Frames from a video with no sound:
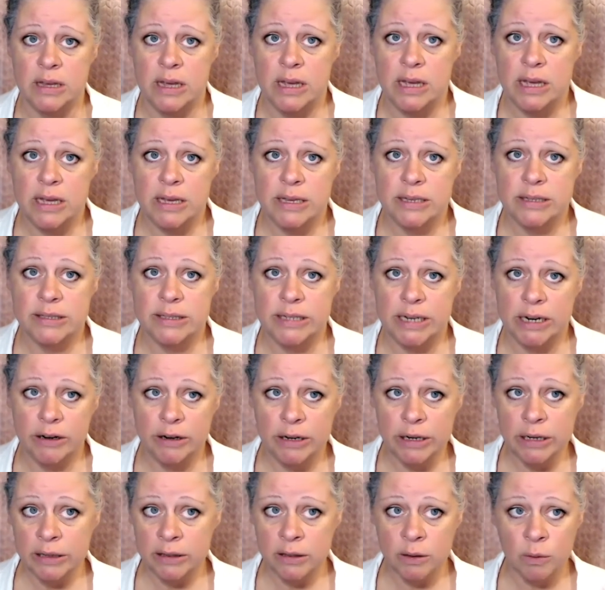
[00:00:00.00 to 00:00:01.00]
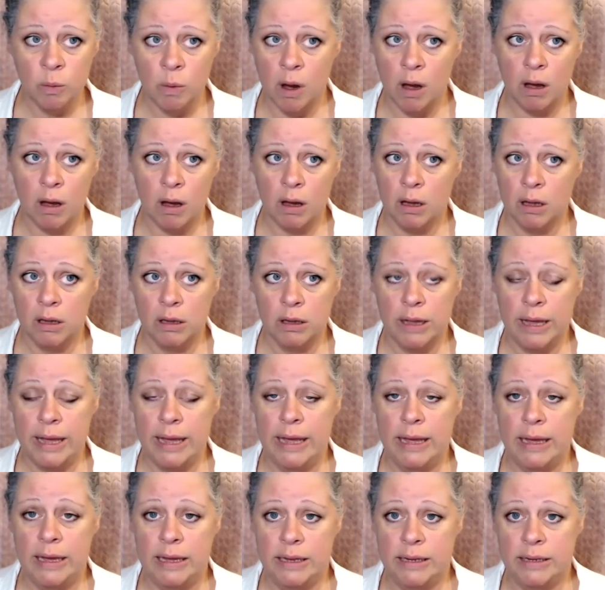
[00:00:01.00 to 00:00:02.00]
staring at the wall,
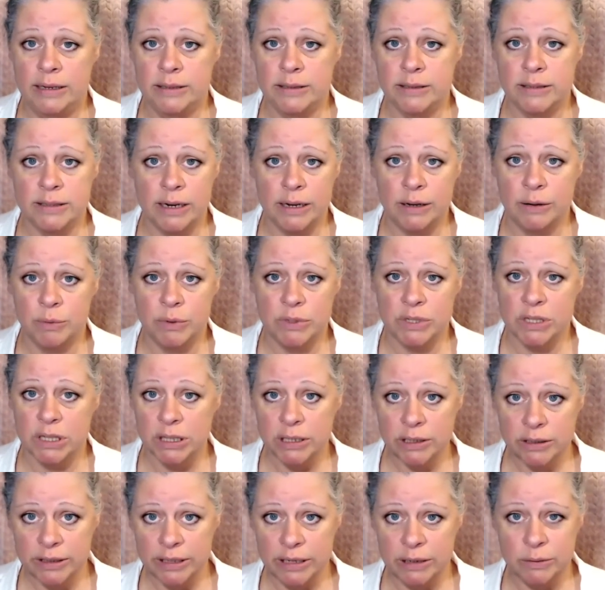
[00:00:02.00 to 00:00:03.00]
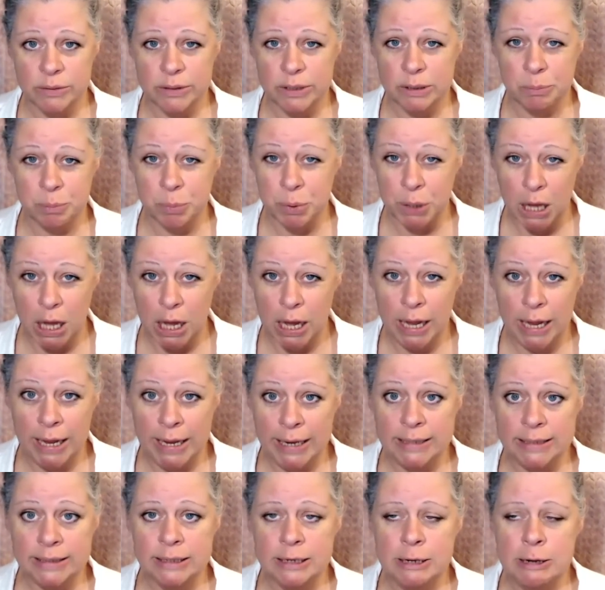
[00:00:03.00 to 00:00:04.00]
and it was clear that he was like
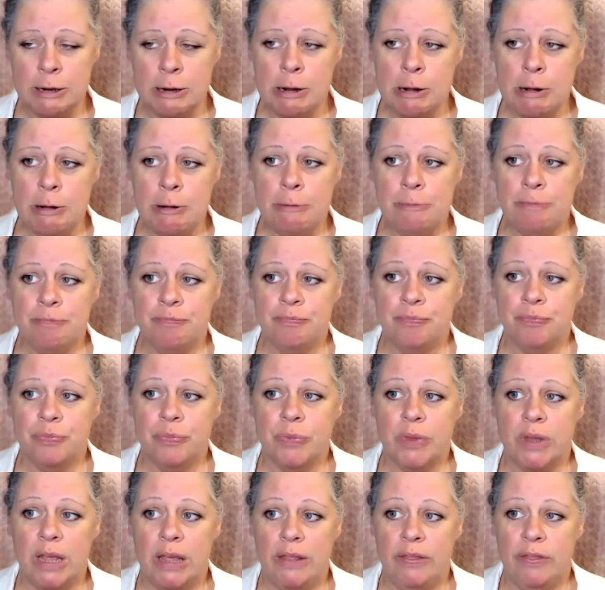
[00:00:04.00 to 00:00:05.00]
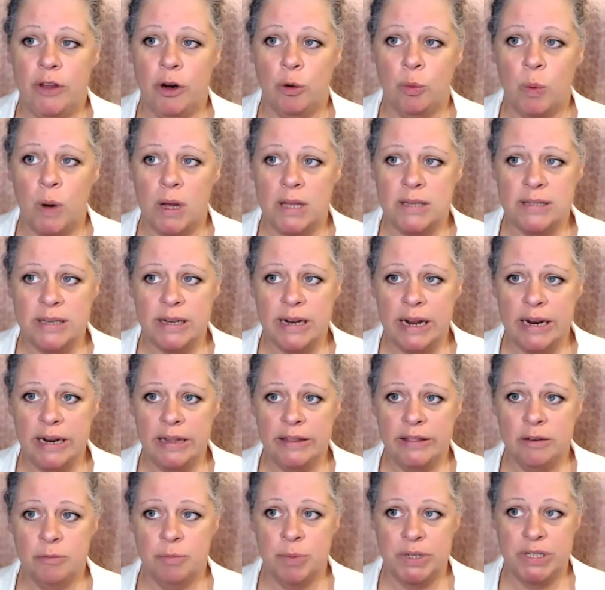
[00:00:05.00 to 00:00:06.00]
blind. There wasn't
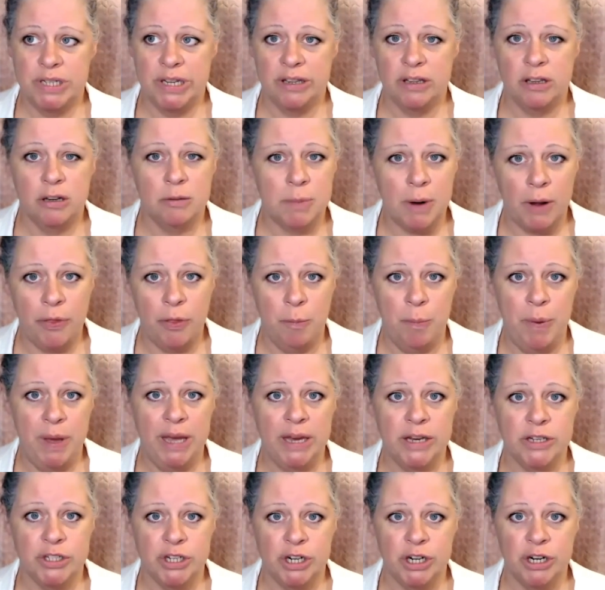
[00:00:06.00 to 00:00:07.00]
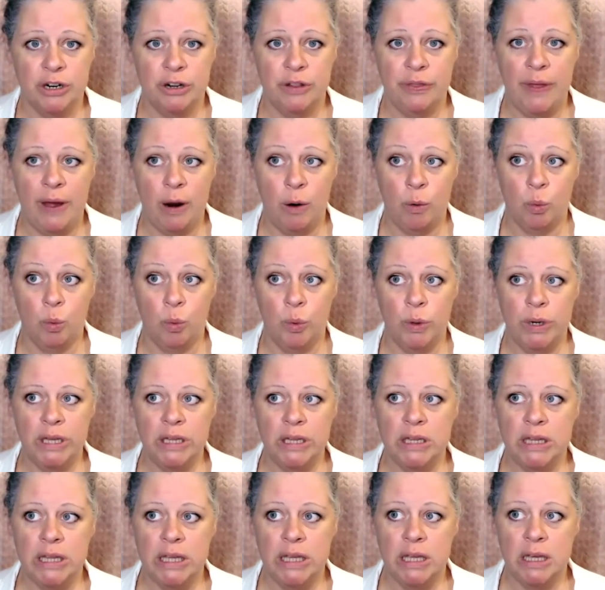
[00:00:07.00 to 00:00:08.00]
anything particular about the picture that
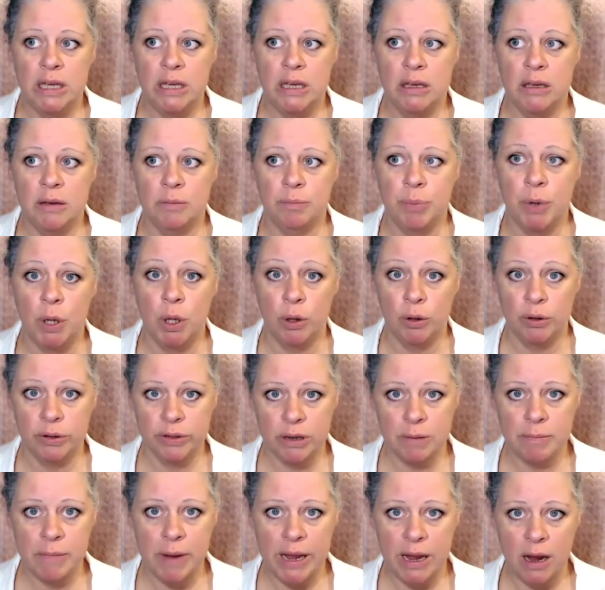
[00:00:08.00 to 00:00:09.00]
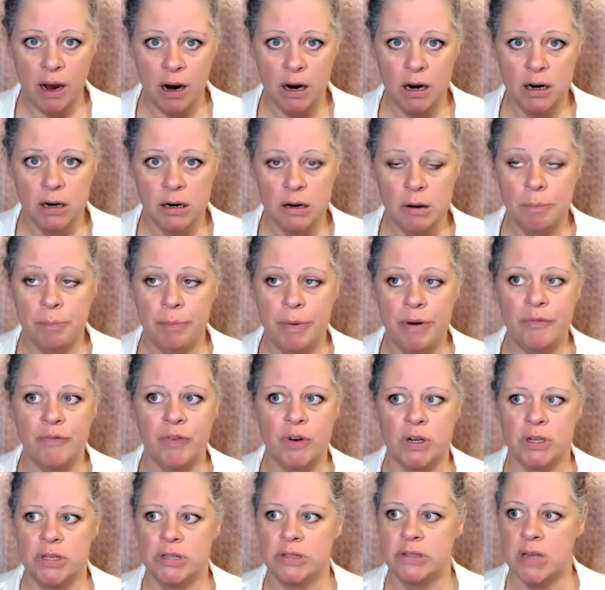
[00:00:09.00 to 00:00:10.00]
really pulled on my heart, but
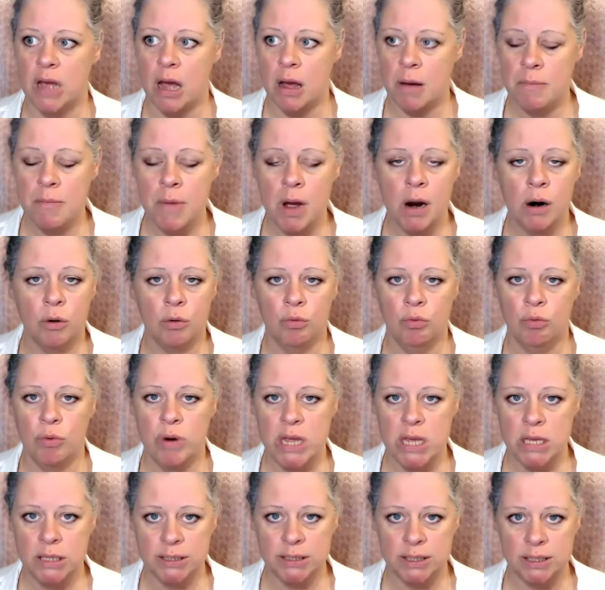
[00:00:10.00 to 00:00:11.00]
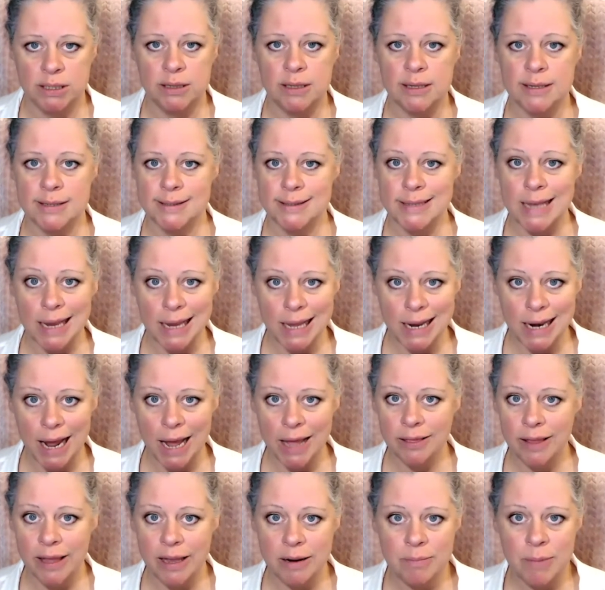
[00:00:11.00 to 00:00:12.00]
for some reason, the second I
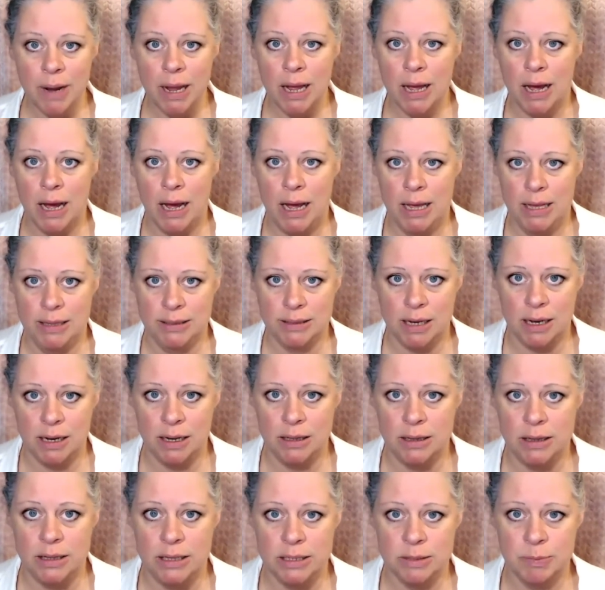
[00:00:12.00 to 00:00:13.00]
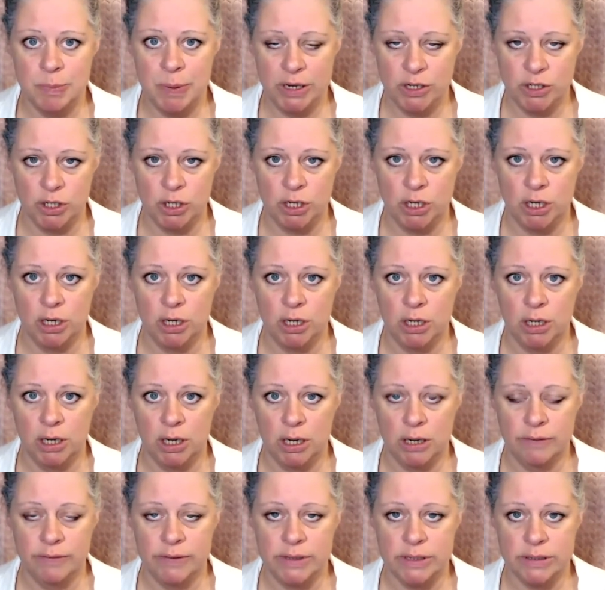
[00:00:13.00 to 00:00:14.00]
laid my eyes on this picture
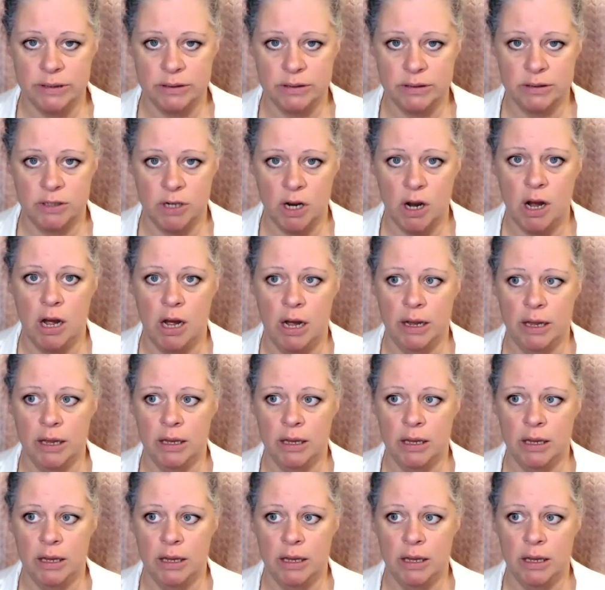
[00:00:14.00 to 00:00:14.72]
of this dog,